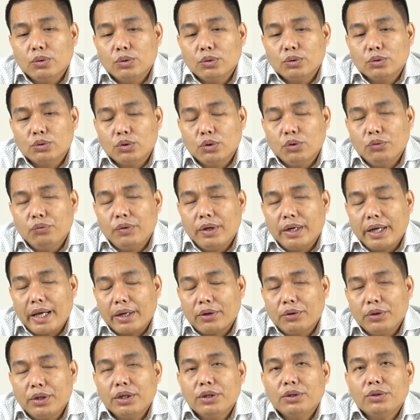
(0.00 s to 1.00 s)
So far,
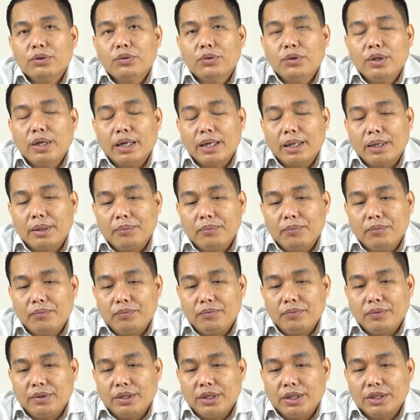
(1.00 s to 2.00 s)
according to the
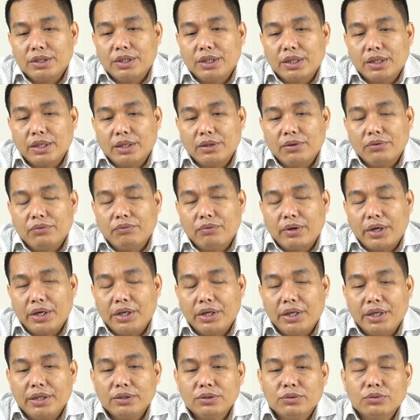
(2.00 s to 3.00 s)
historical
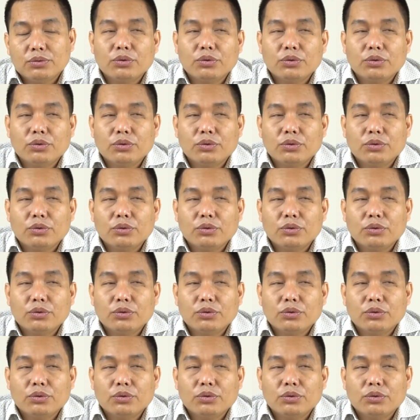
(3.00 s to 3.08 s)
findings,